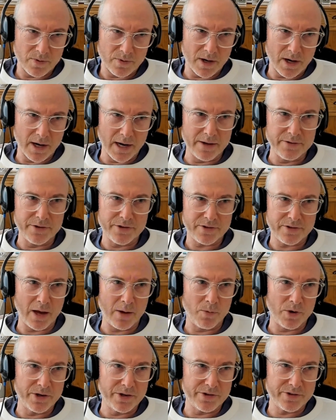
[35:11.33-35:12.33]
I understand
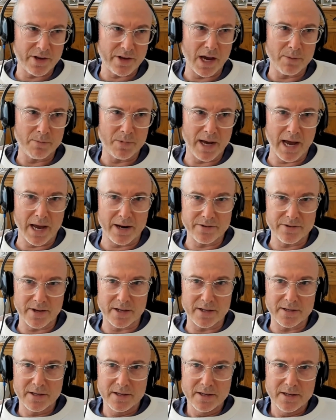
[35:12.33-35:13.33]
what you're saying, but how does
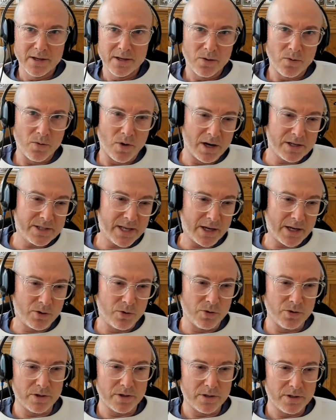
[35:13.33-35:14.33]
that? Why is that
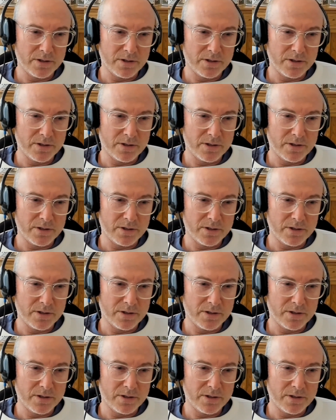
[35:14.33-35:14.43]
good?